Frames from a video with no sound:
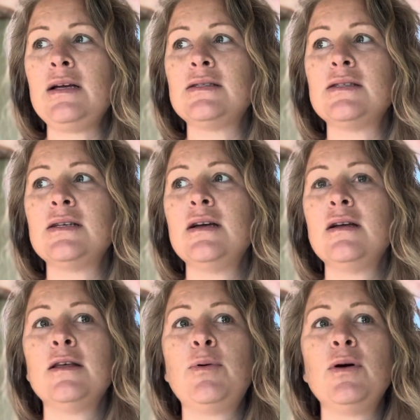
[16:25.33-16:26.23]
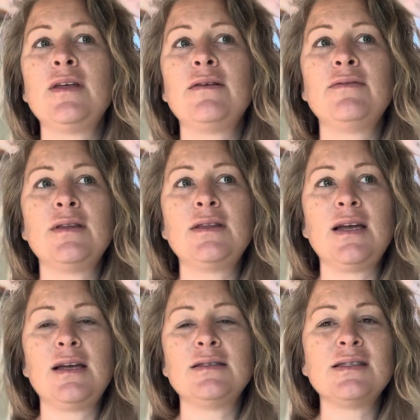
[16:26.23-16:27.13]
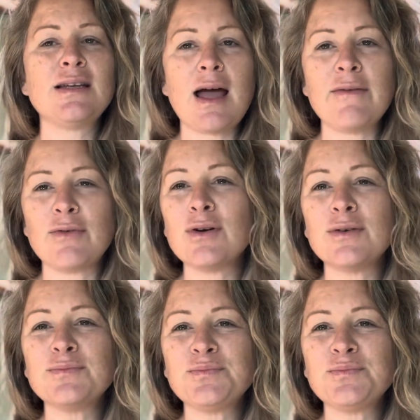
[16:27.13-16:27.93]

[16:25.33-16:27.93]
It's the point that is the effort.